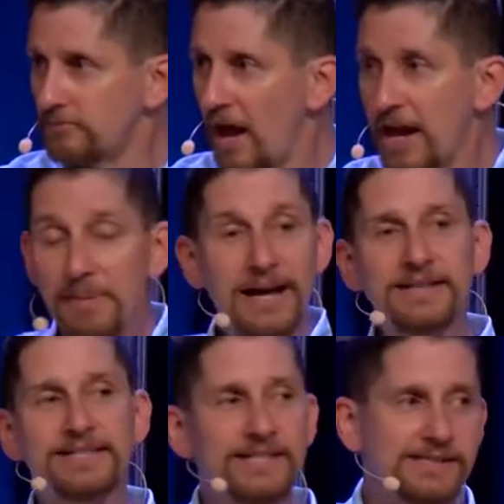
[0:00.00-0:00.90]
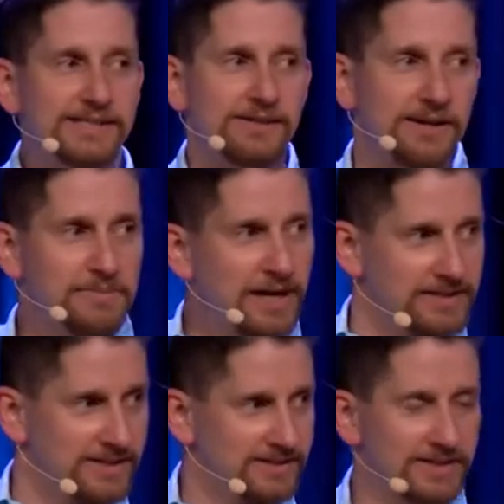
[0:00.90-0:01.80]
Anybody got teens here? Anybody got
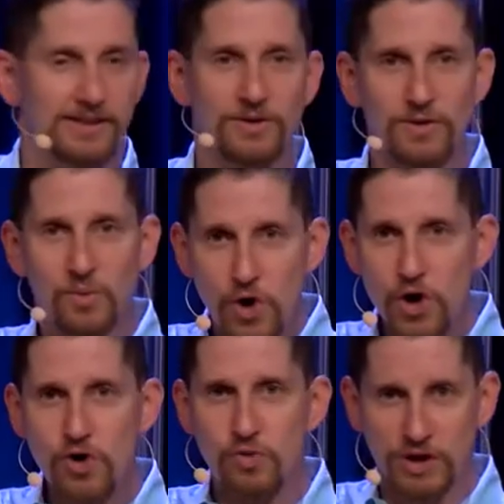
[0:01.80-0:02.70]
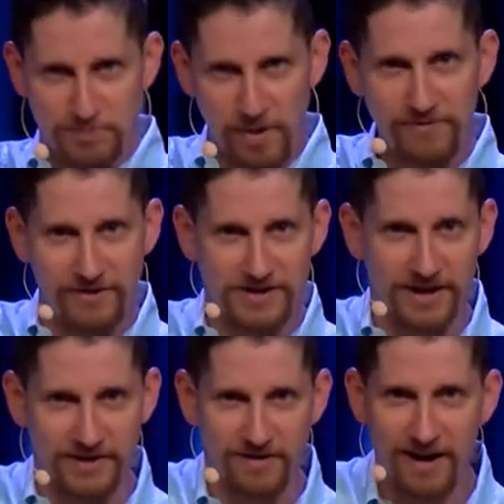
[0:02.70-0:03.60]
teens here? Woo! Let's pray for each
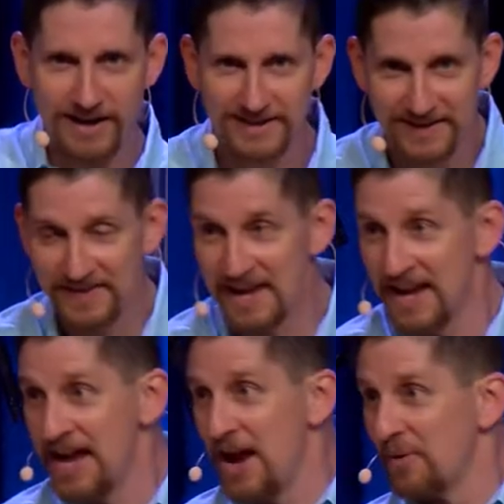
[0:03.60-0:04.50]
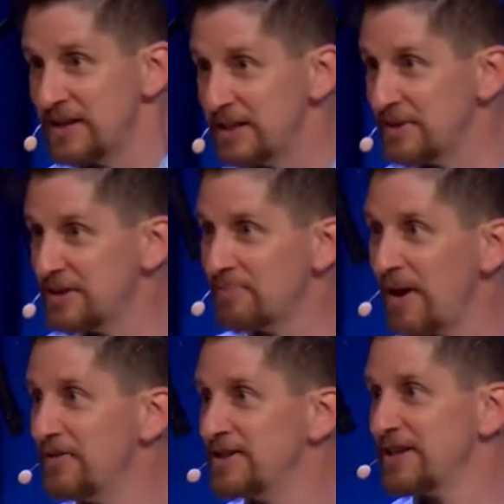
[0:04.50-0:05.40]
other, right? We should, we should
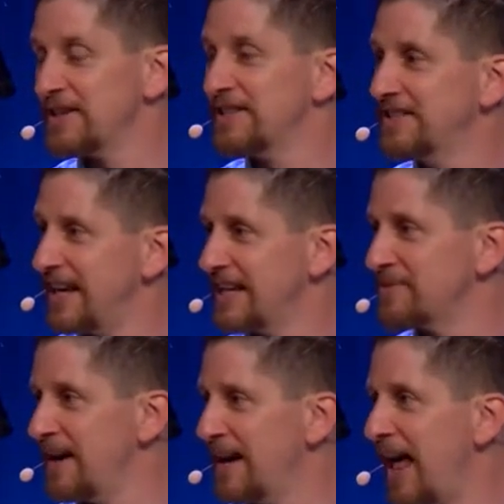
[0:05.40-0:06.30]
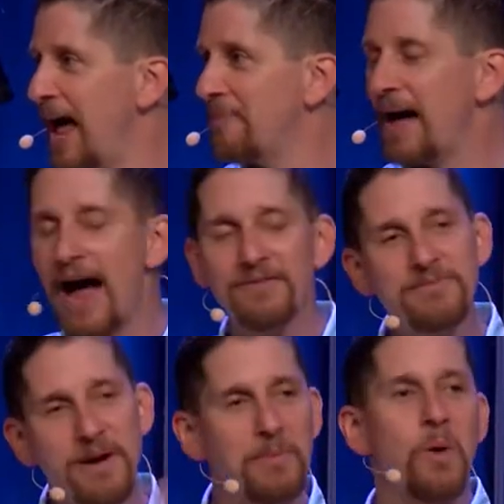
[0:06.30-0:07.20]
pray for each other because teens, man. Um, I
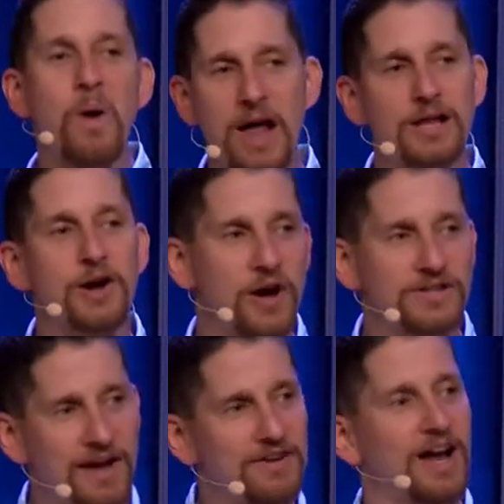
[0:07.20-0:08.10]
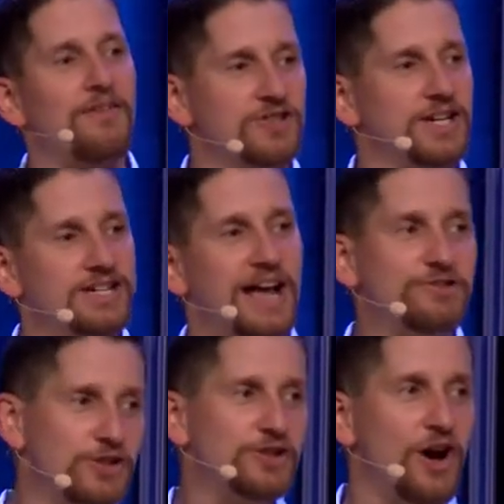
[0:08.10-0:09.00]
remember a while ago I was having a conversation. I have
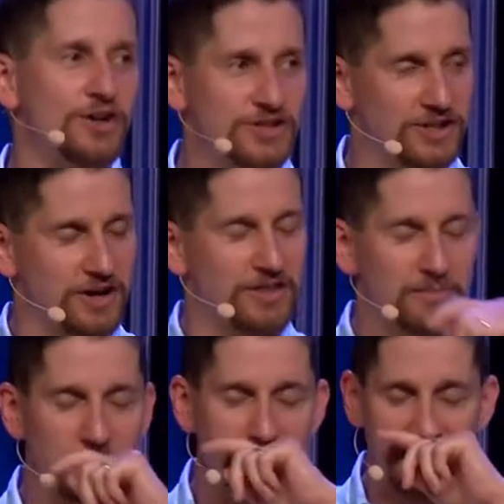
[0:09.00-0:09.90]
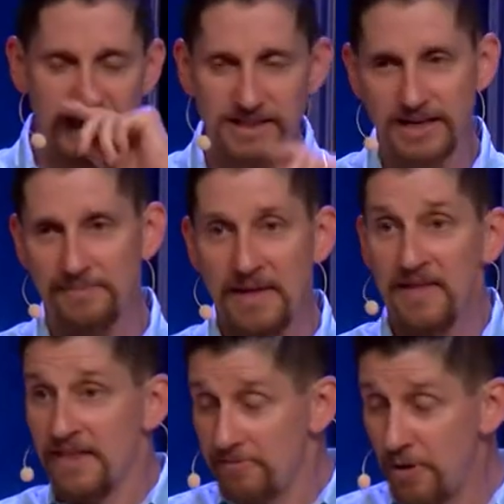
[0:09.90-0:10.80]
two daughters and they're, and they're both teens. Um,
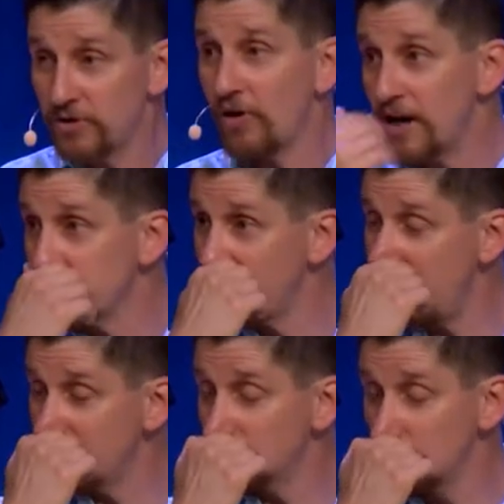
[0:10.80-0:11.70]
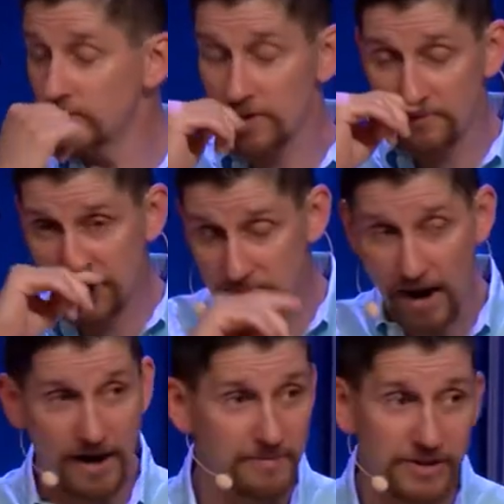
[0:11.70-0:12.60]
they've both graduated high school, so I'm very
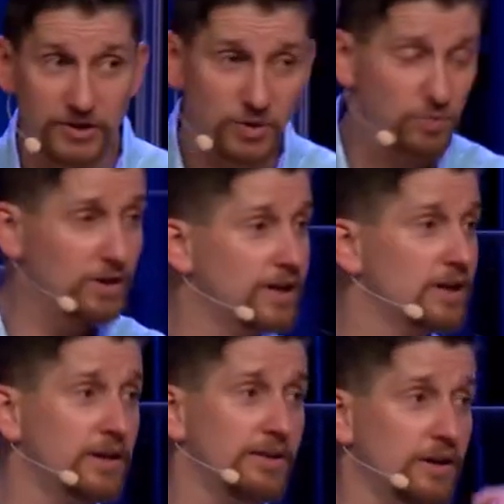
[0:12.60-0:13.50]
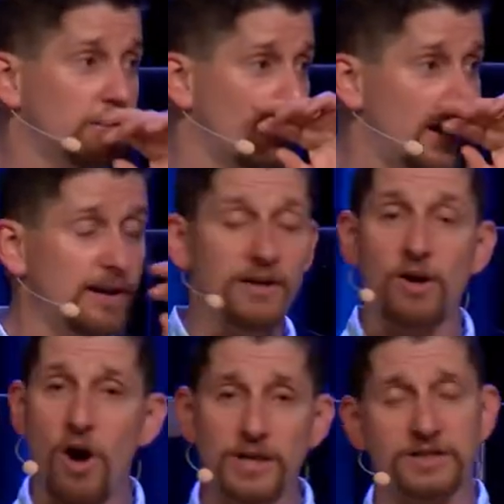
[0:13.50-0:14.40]
proud of them and they're doing really good and they're great and they're
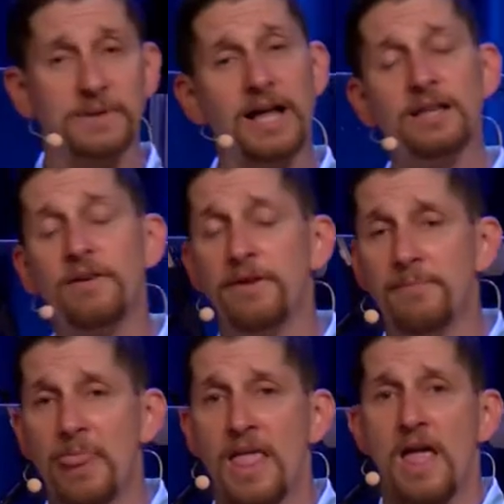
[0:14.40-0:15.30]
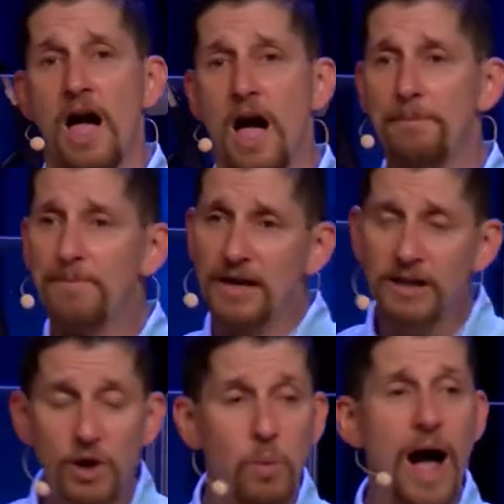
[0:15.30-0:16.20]
awesome and I love them. Um, but a
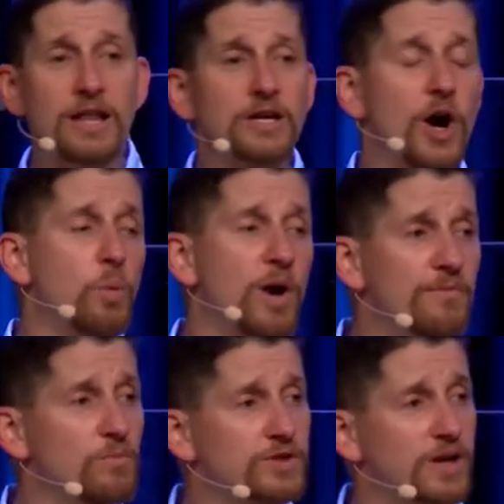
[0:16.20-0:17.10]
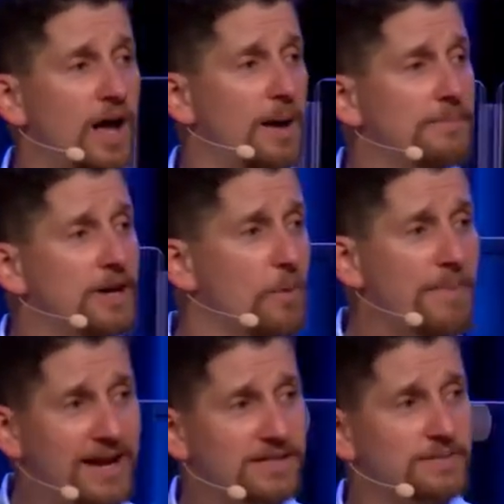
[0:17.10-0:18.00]
little while ago, one of them was, um, you know,
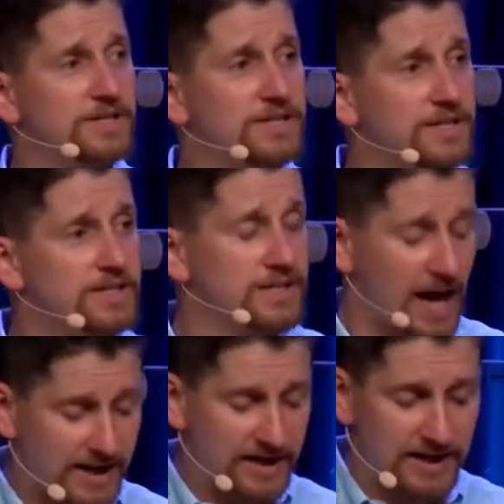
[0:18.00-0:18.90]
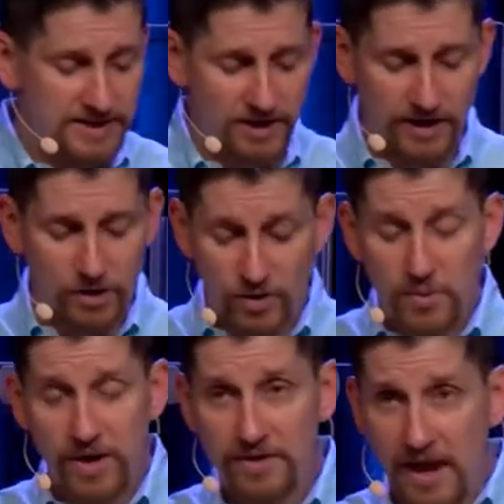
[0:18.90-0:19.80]
making some decisions that I didn't necessarily agree with.